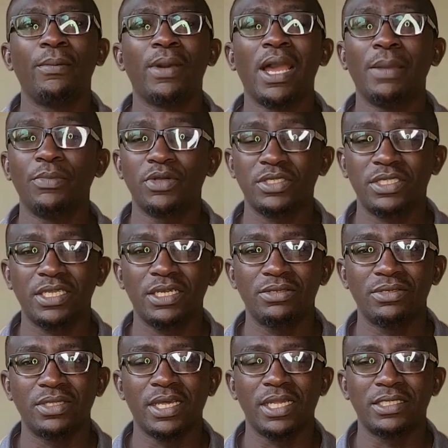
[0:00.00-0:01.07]
I must tell
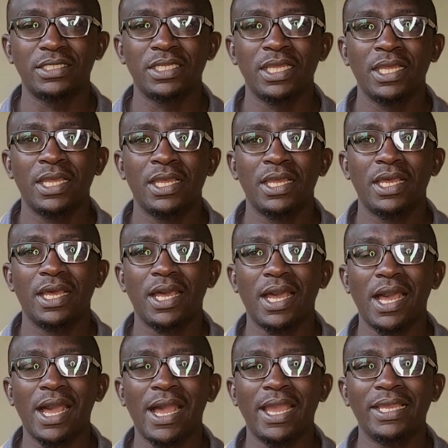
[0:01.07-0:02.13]
you that
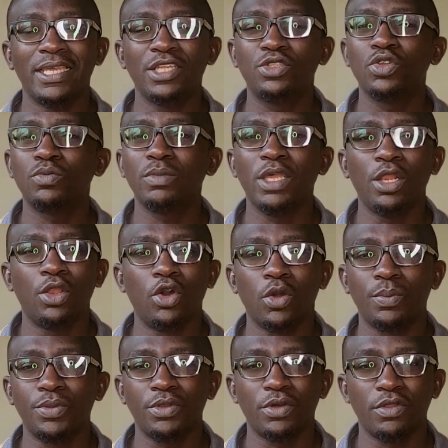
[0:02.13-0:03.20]
it took me a long
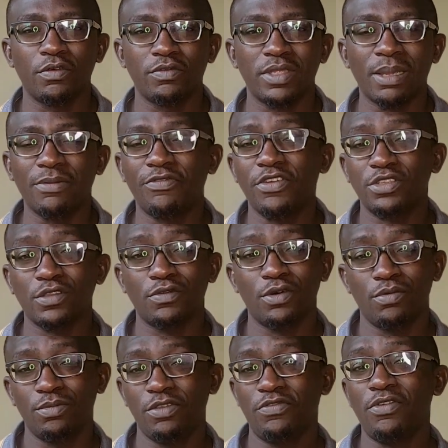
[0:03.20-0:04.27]
period of time. First of
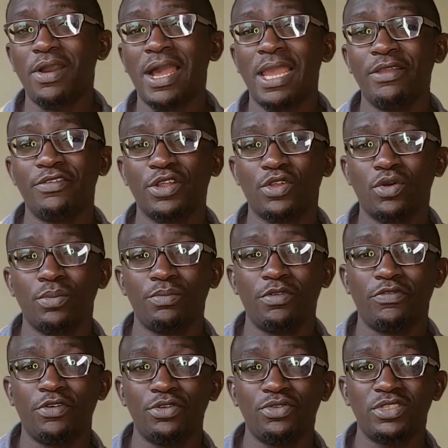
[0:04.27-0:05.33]
all, before
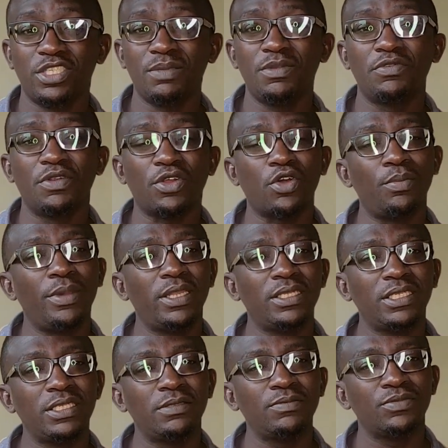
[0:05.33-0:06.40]
you see me
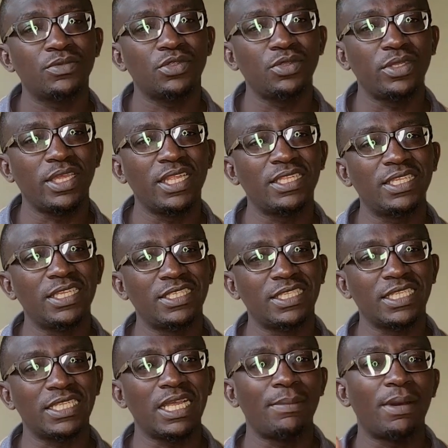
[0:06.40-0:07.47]
recommending you get a
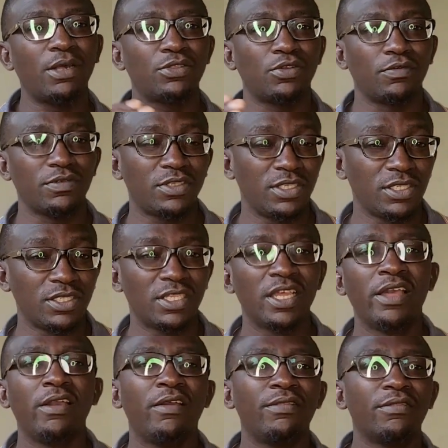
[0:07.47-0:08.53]
certain amount of gigs,
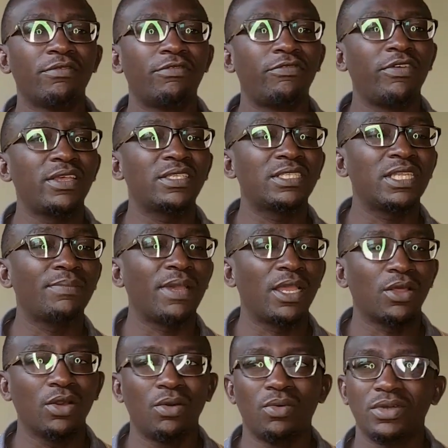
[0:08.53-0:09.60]
the first system
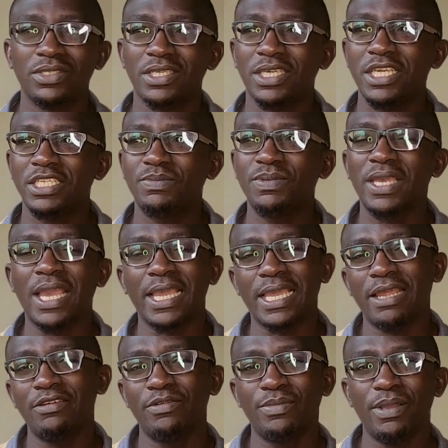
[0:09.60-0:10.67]
I got was a HP. I
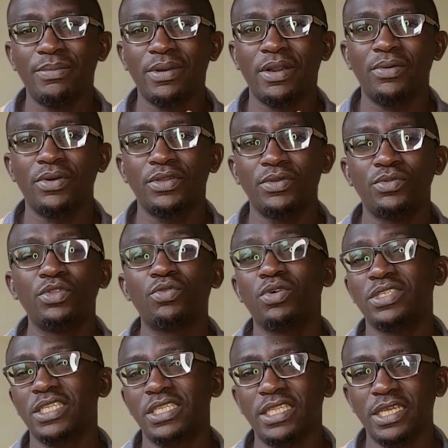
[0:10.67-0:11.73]
can't remember what. No, it
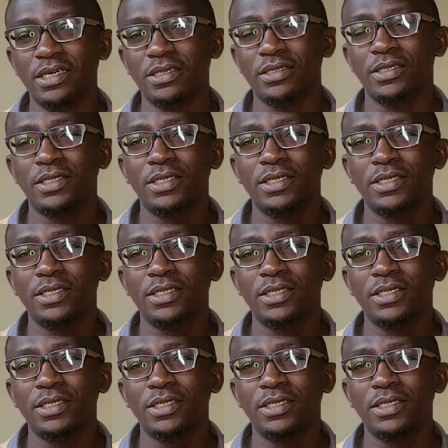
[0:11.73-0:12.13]
was a Dell